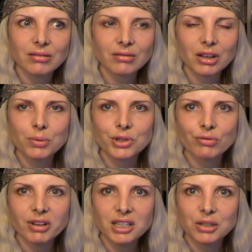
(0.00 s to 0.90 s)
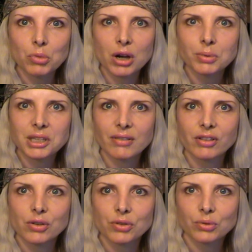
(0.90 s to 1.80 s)
there was a reason why I was
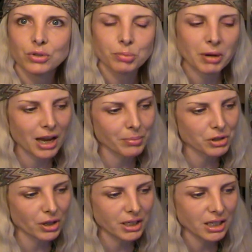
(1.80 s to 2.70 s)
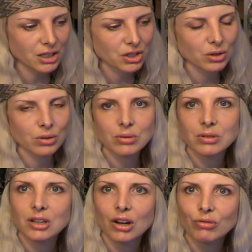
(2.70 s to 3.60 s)
having those thoughts. Perhaps I need to
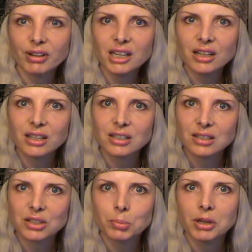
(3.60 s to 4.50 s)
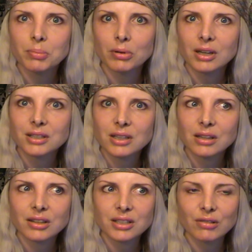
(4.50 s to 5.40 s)
start reading this to people
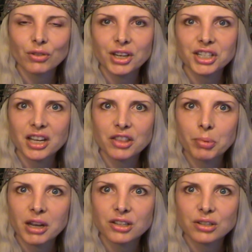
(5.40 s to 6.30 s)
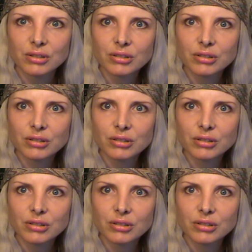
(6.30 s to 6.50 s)
as they're on their deathbed.